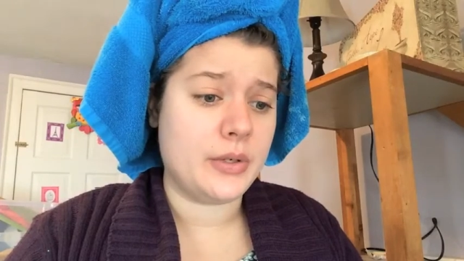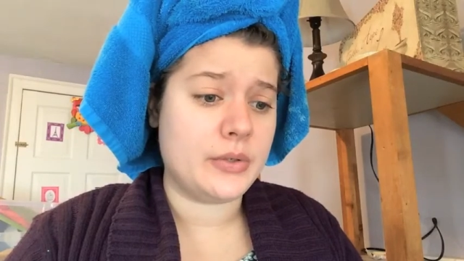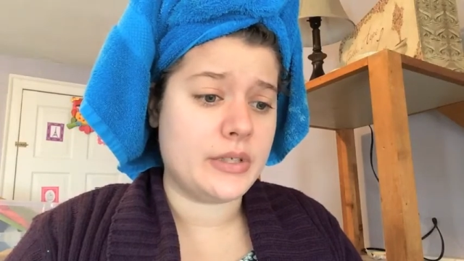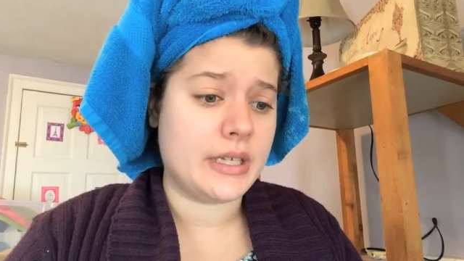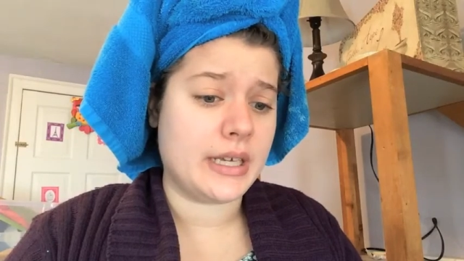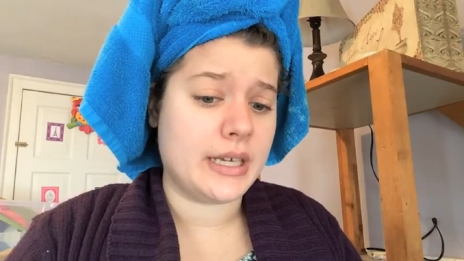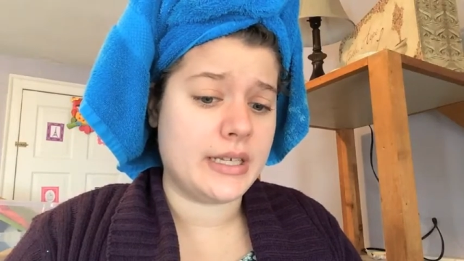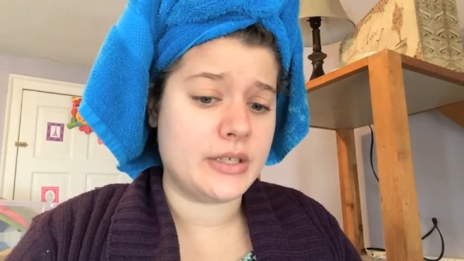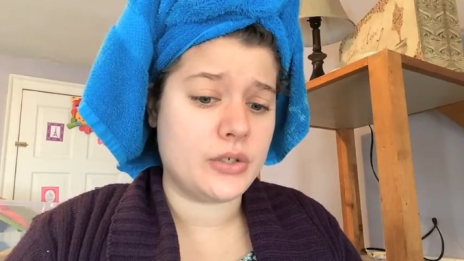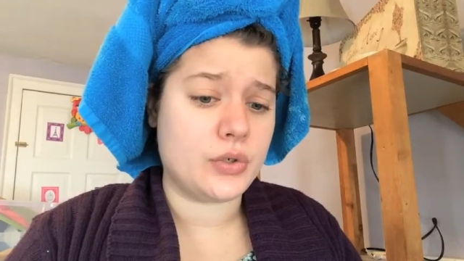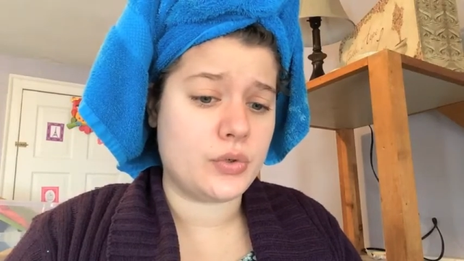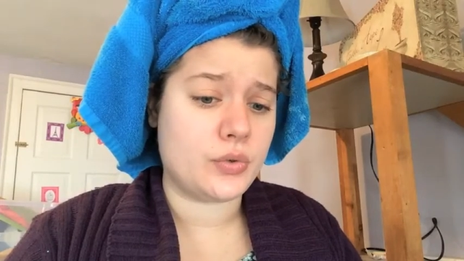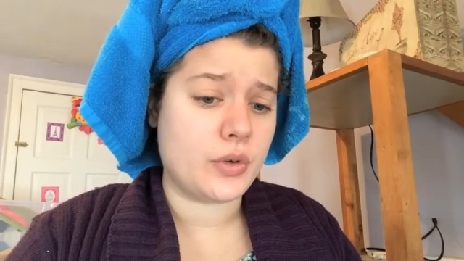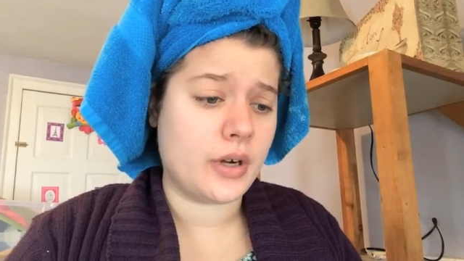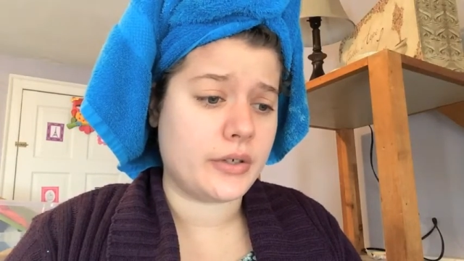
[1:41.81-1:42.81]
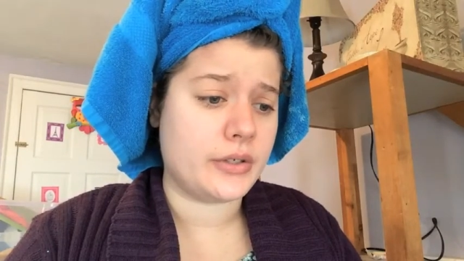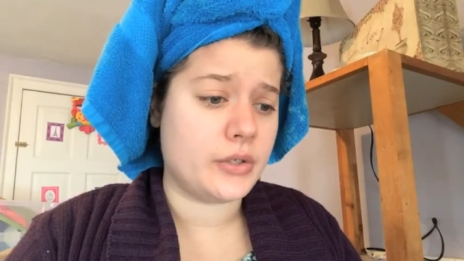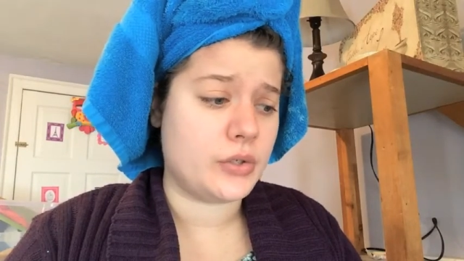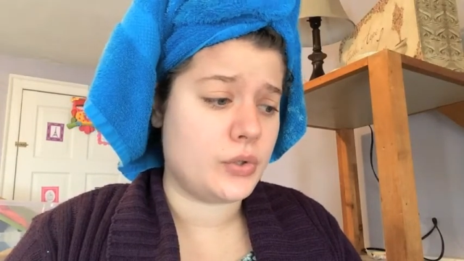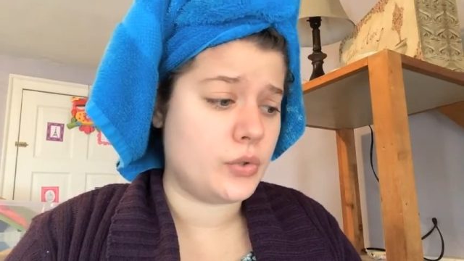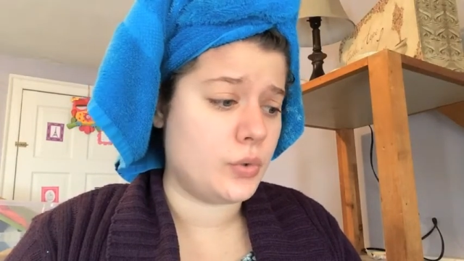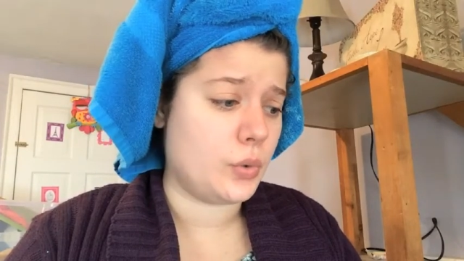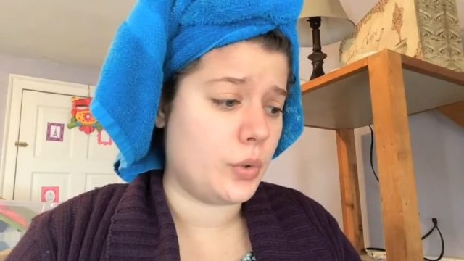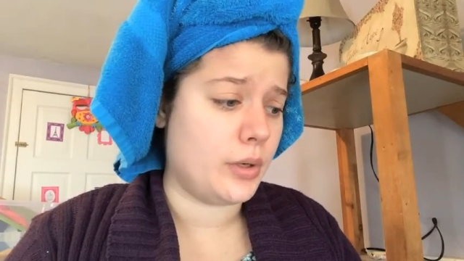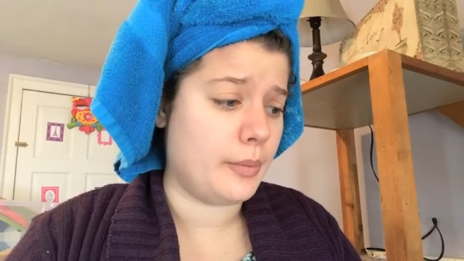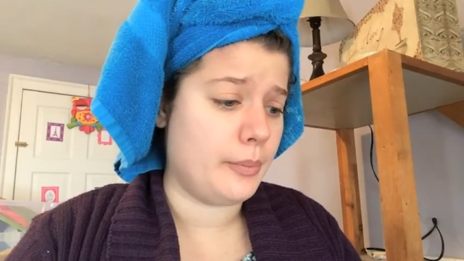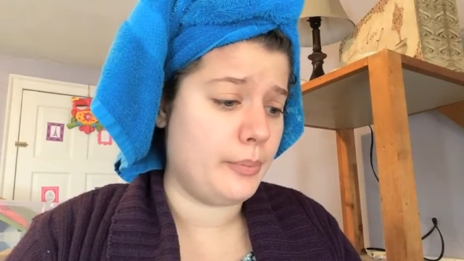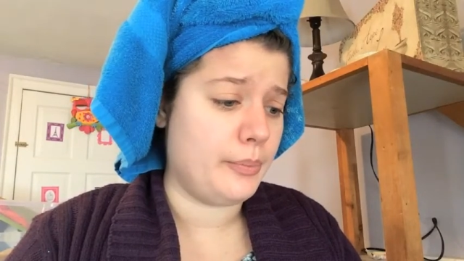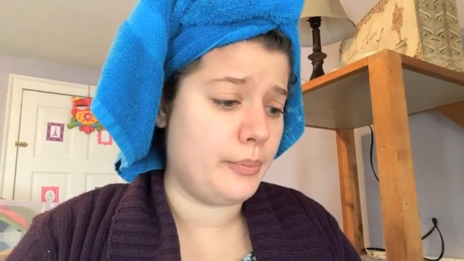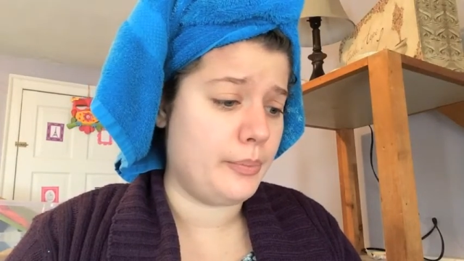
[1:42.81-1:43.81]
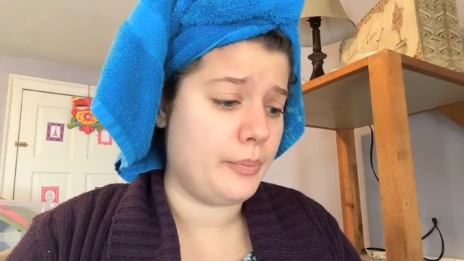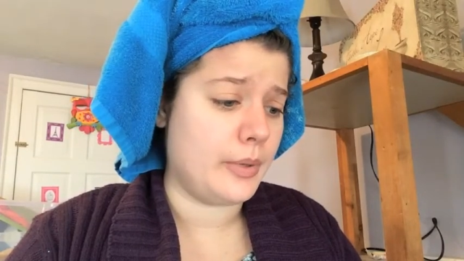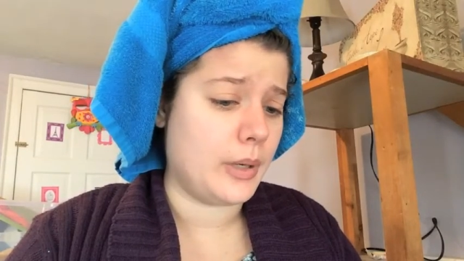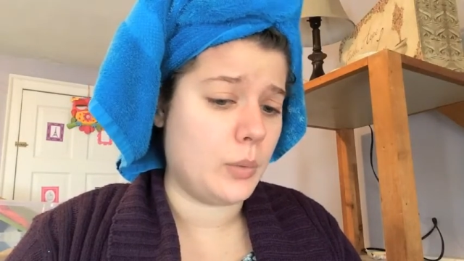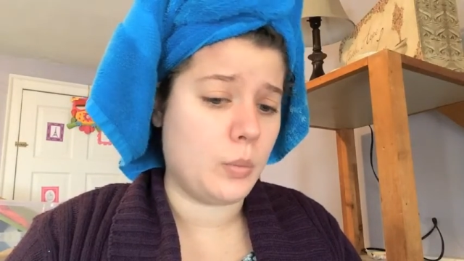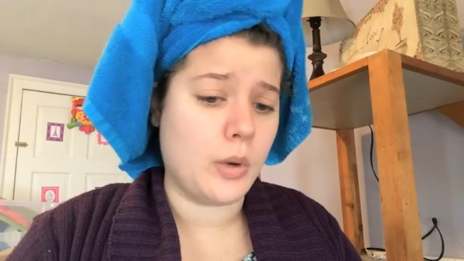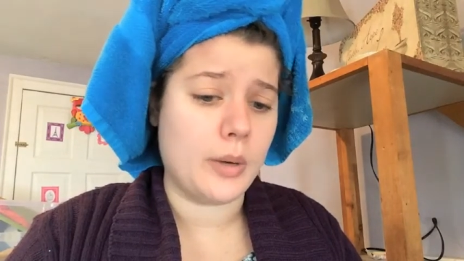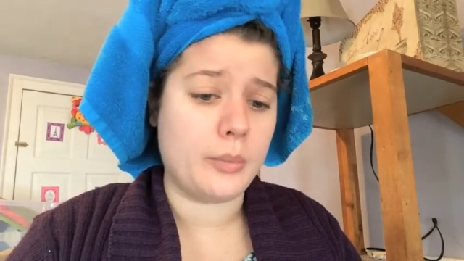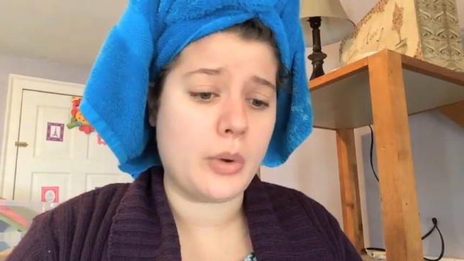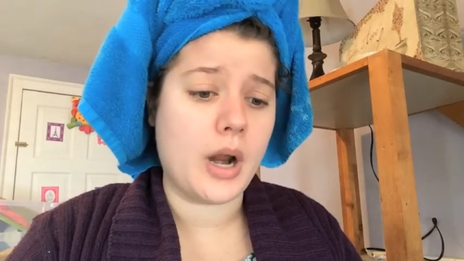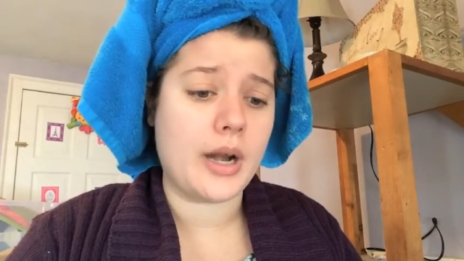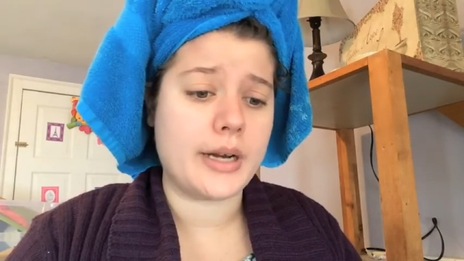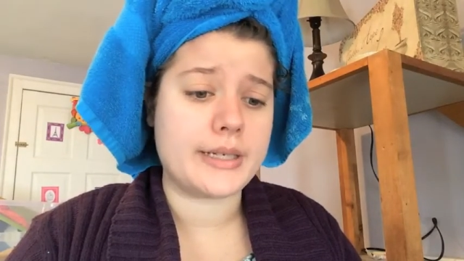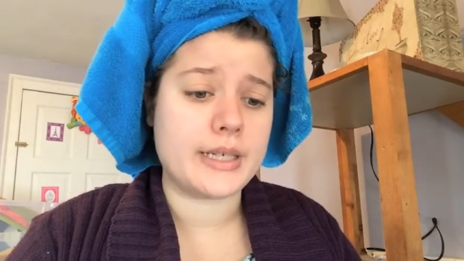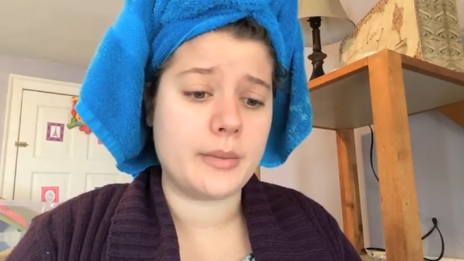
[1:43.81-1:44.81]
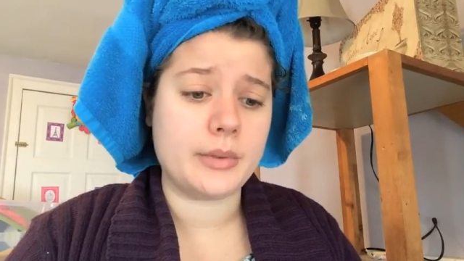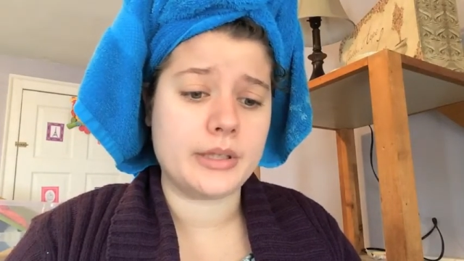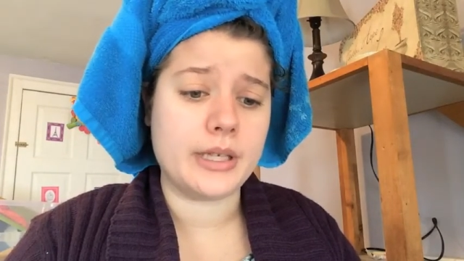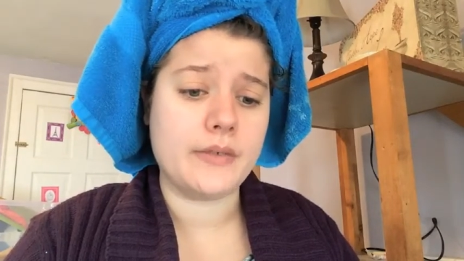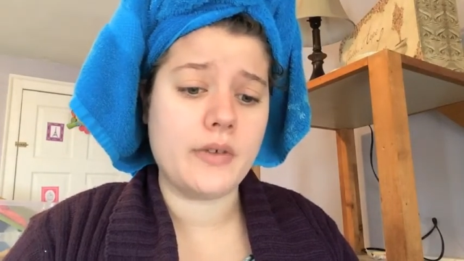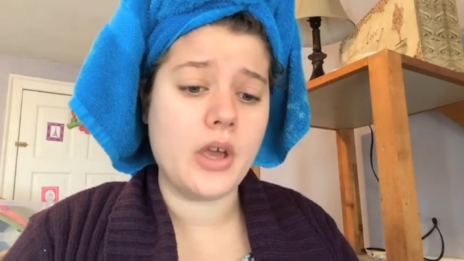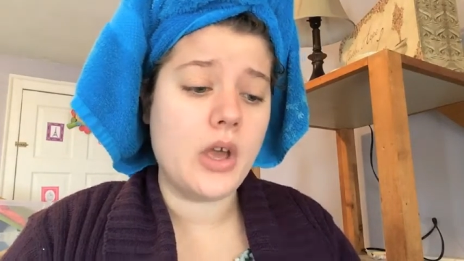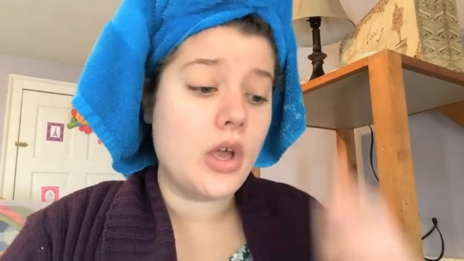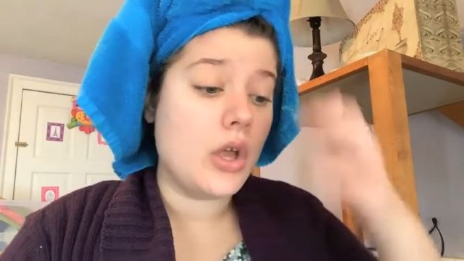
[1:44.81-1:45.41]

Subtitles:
using is drugstore but one product, I believe.